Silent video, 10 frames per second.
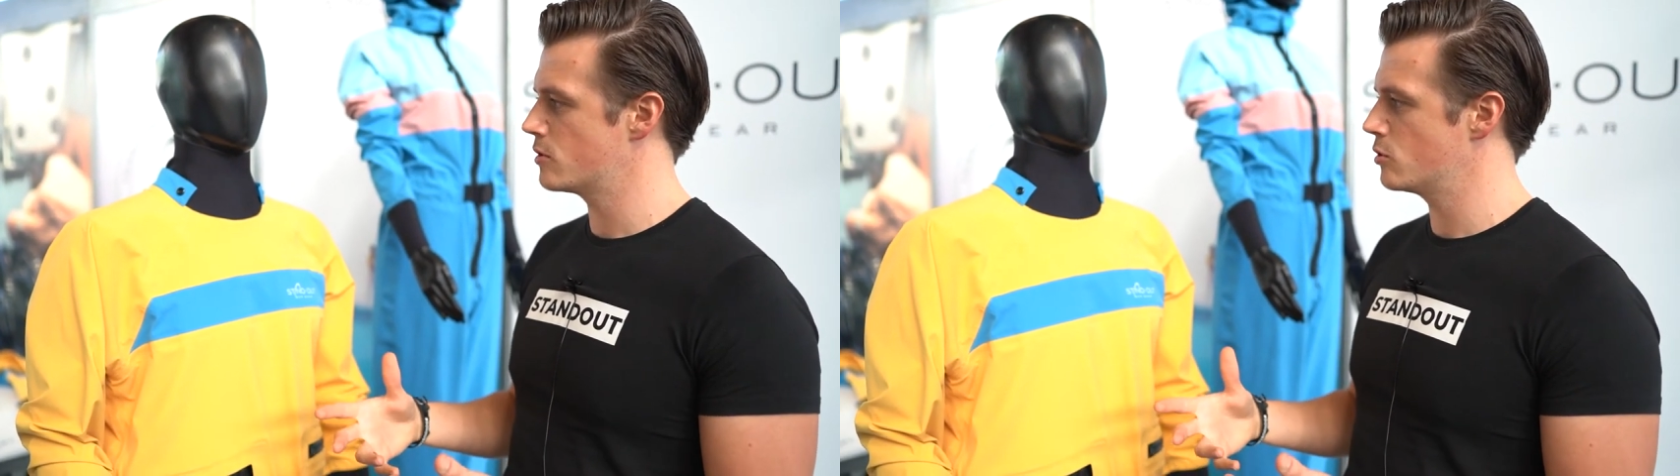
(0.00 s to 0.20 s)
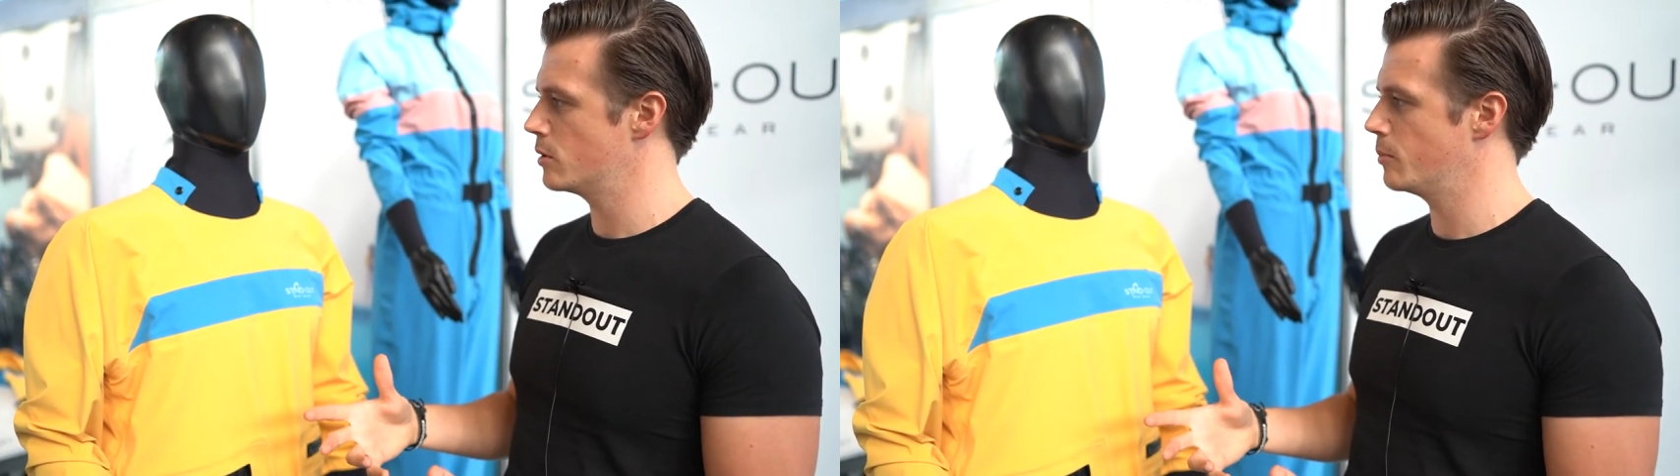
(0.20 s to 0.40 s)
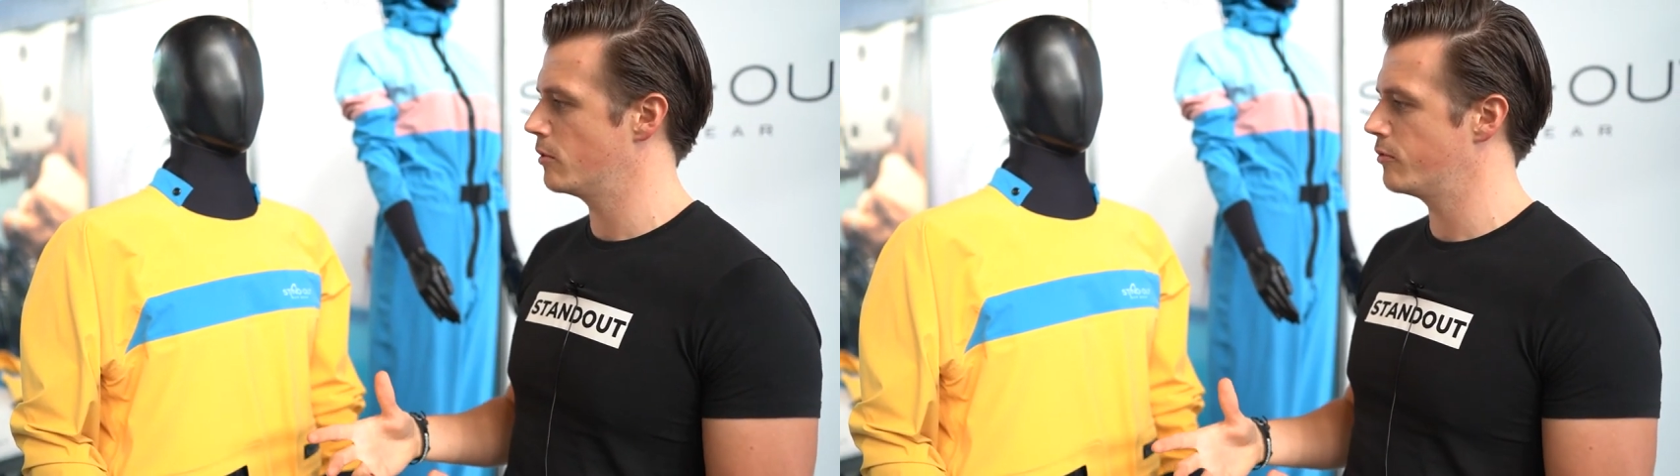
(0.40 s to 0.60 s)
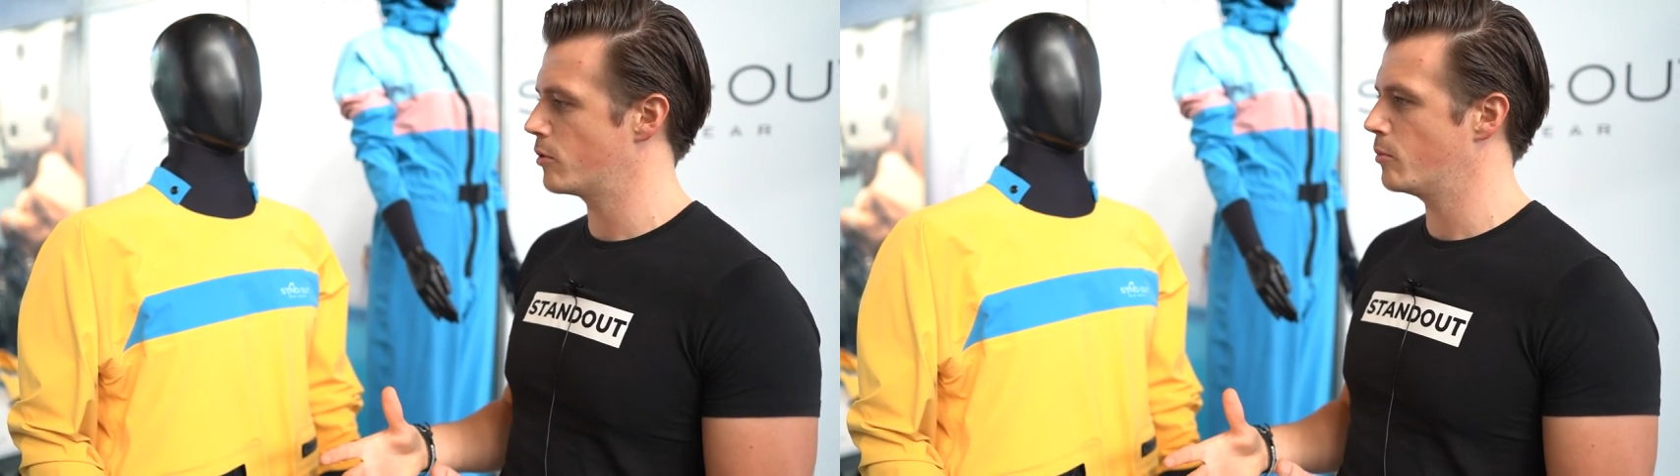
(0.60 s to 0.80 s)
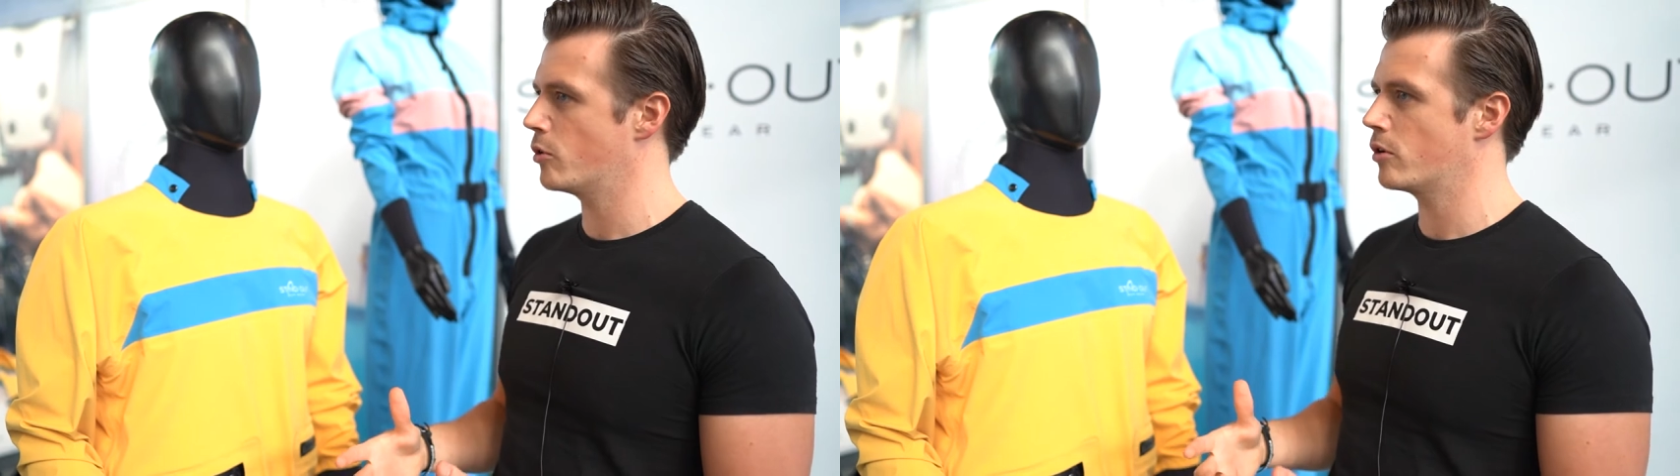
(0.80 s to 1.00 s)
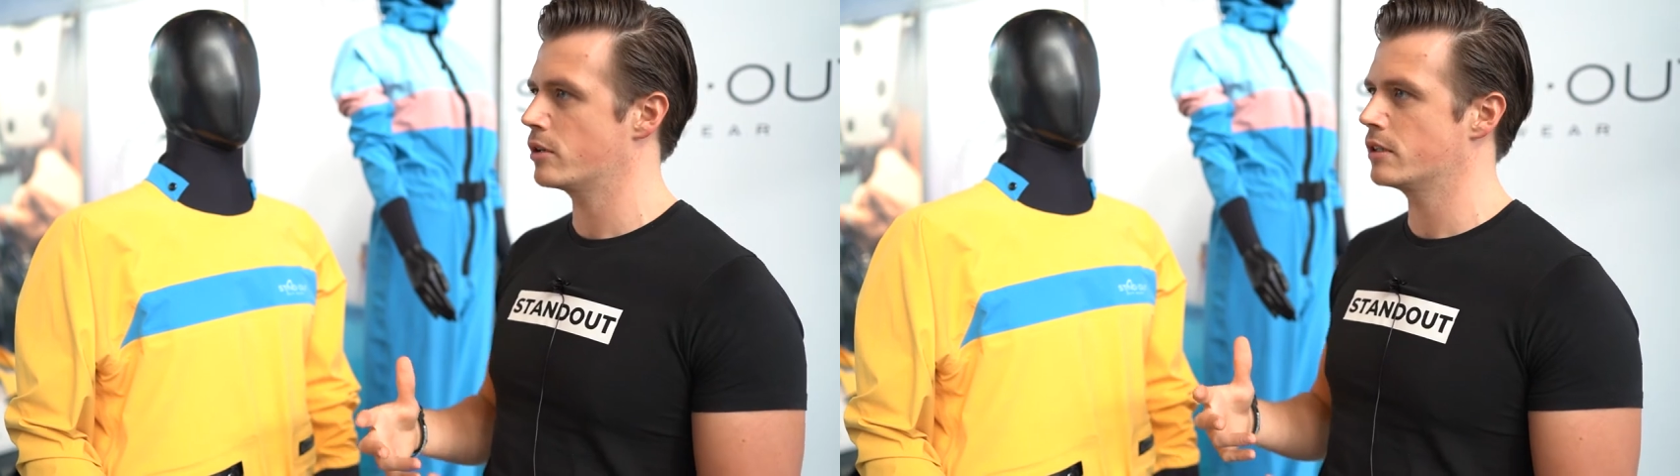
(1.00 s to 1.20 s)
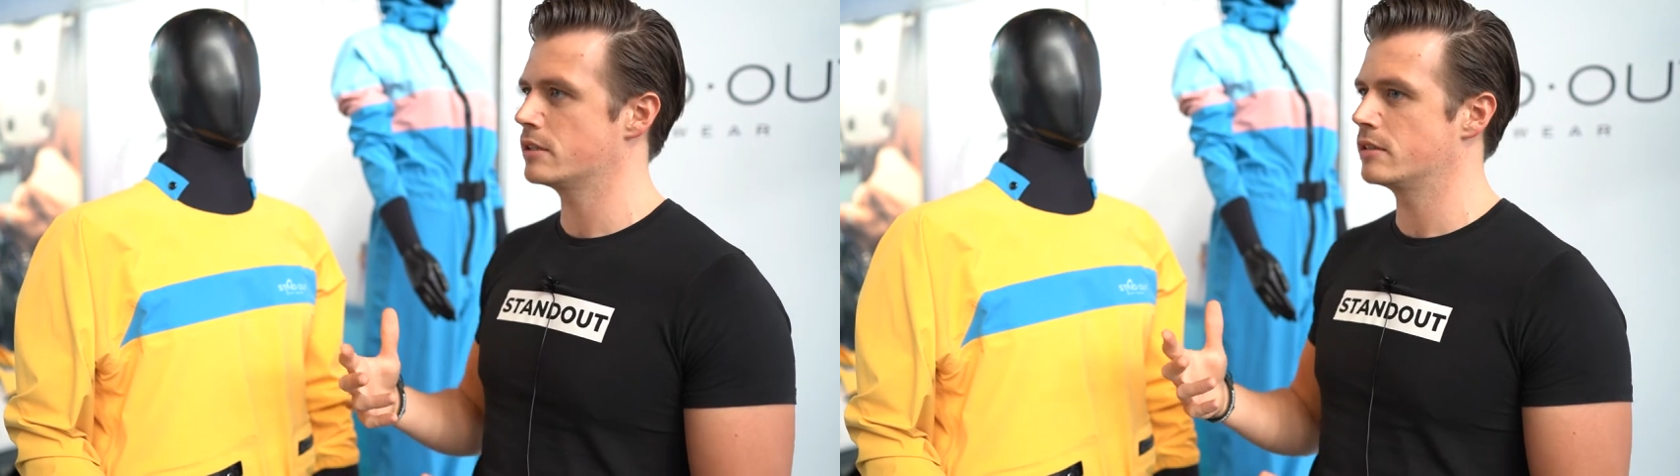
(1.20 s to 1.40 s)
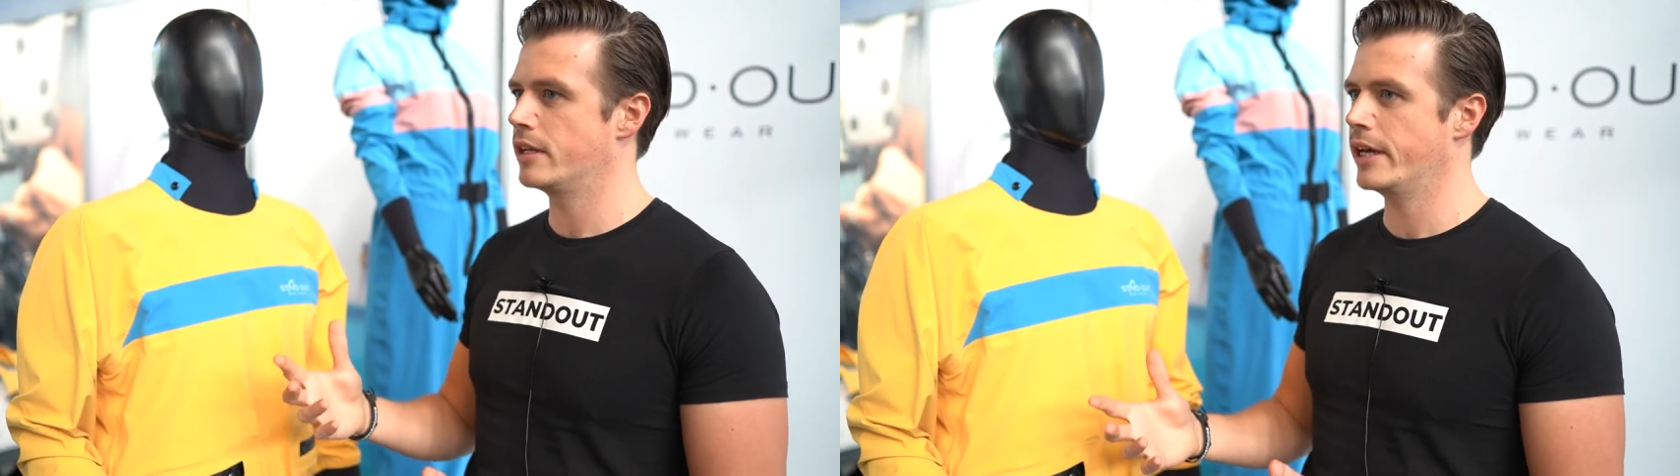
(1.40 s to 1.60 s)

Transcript: it suitable for more uh,